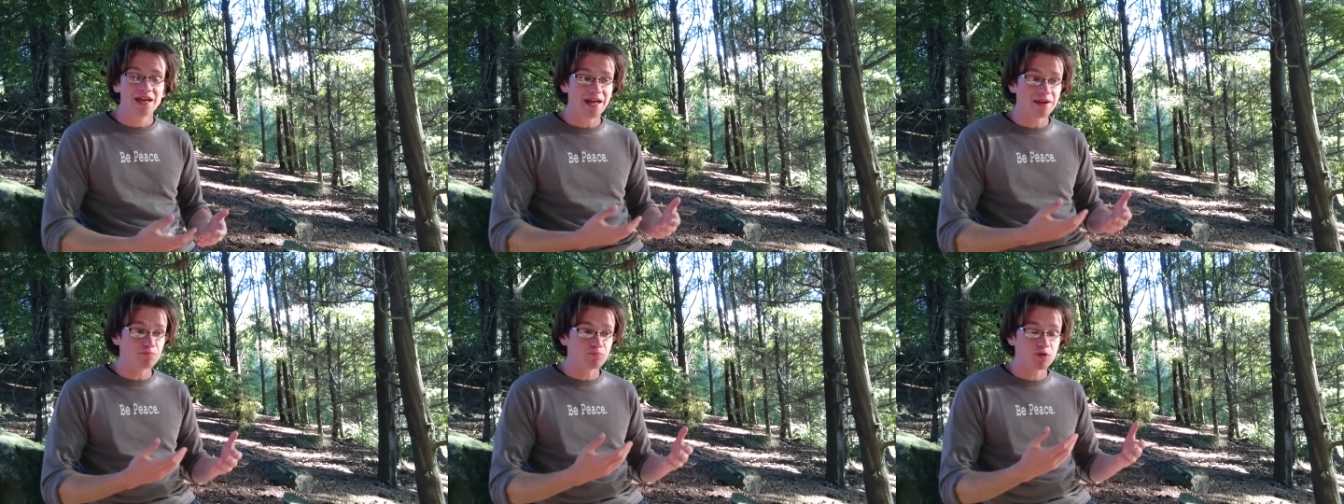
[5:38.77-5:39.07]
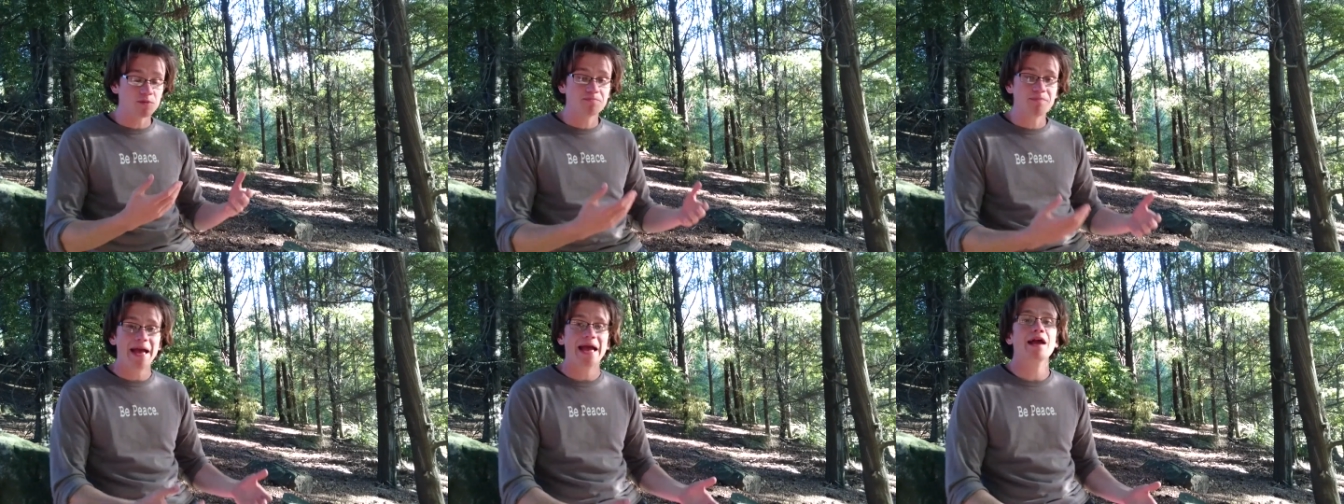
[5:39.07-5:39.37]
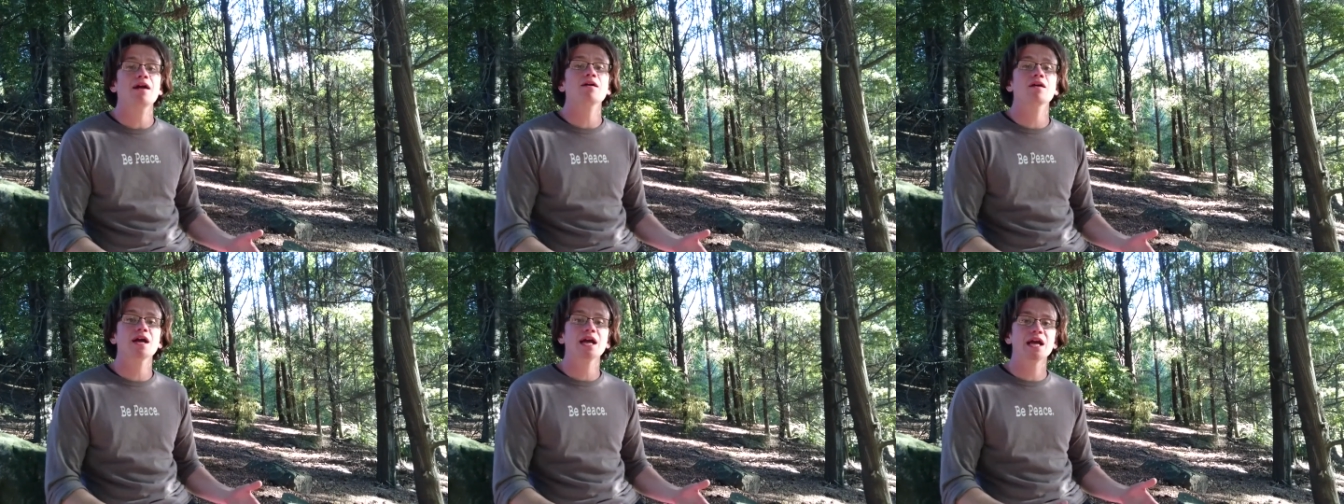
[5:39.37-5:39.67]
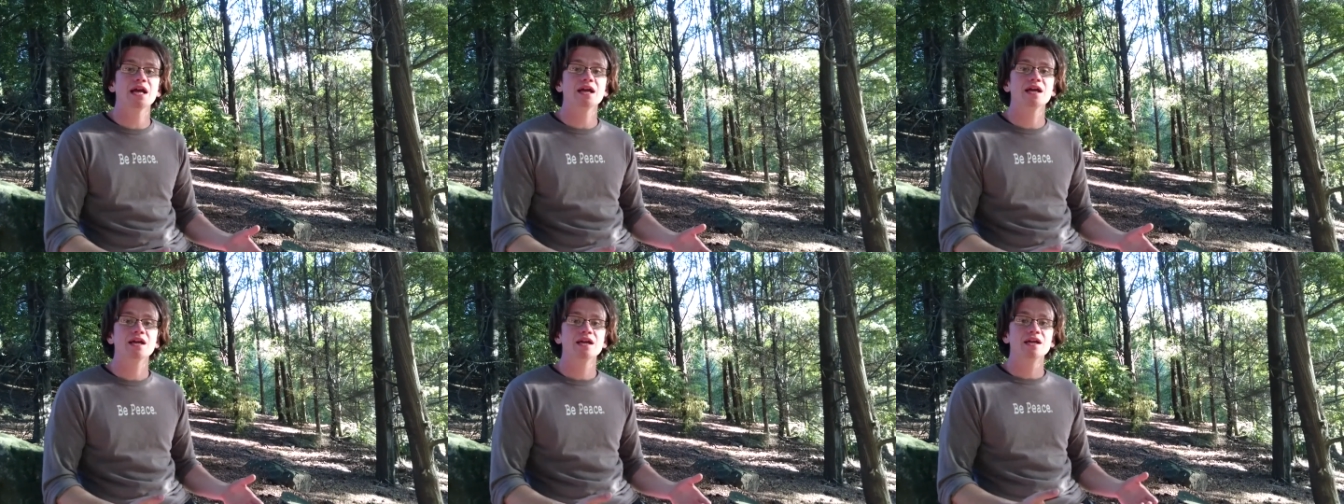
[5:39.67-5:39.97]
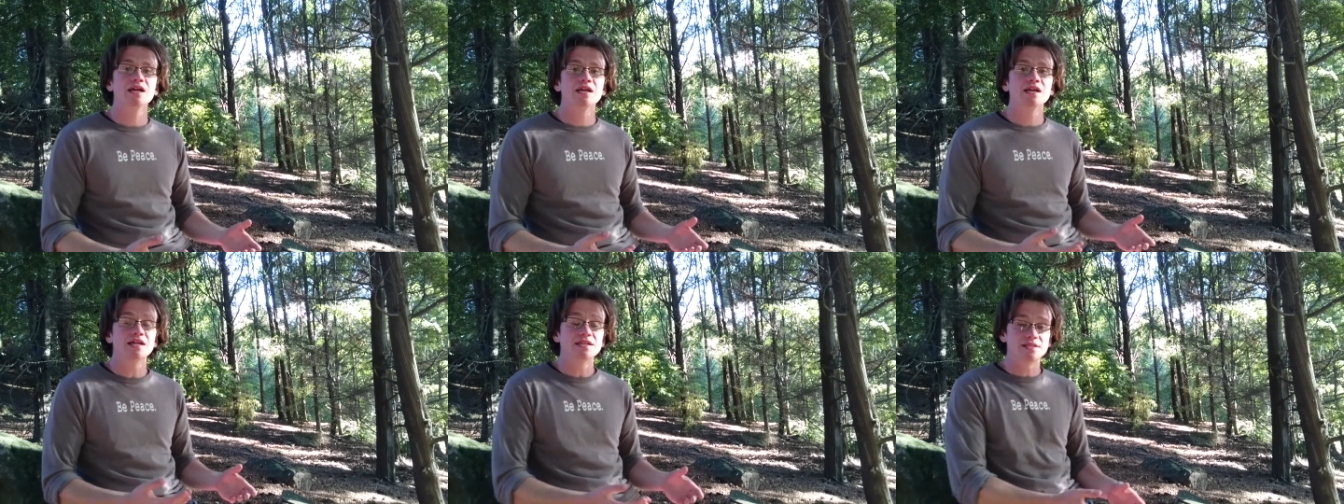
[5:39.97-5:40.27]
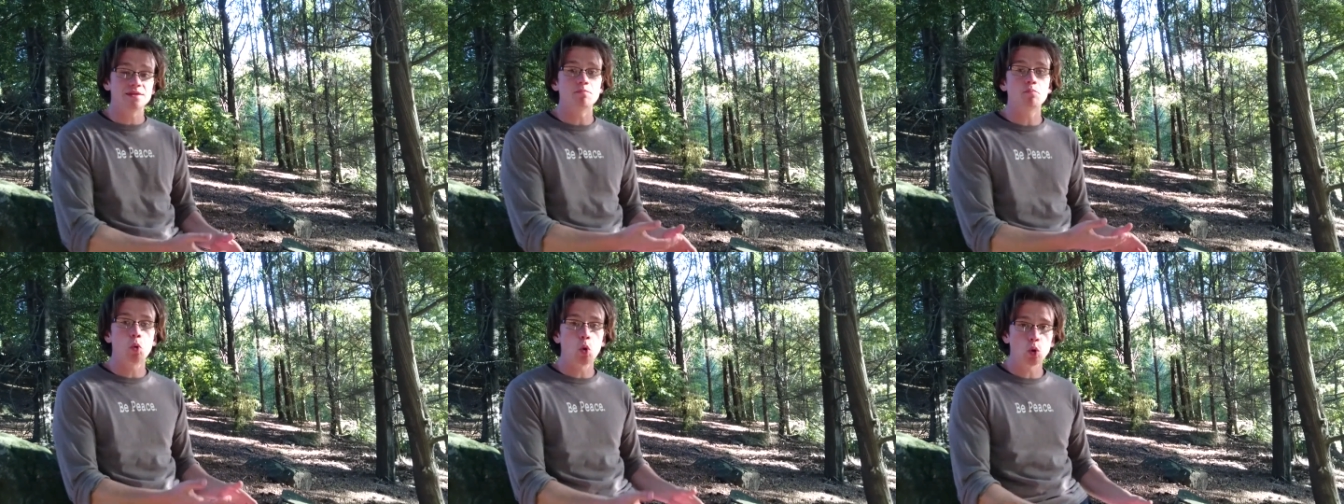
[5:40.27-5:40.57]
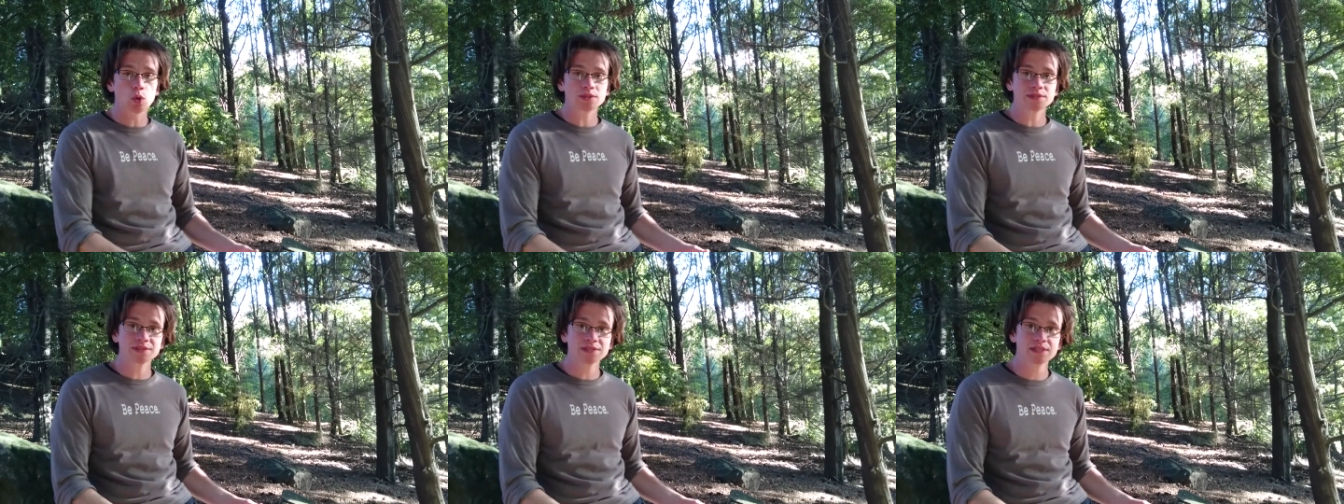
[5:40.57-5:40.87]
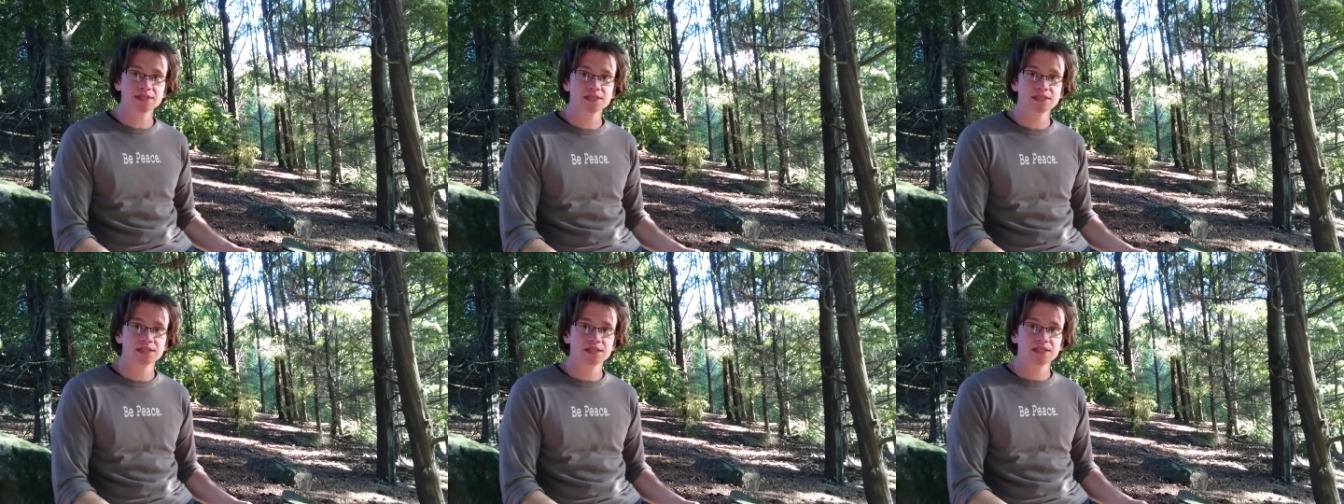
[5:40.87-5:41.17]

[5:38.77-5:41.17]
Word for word: and preparing is important,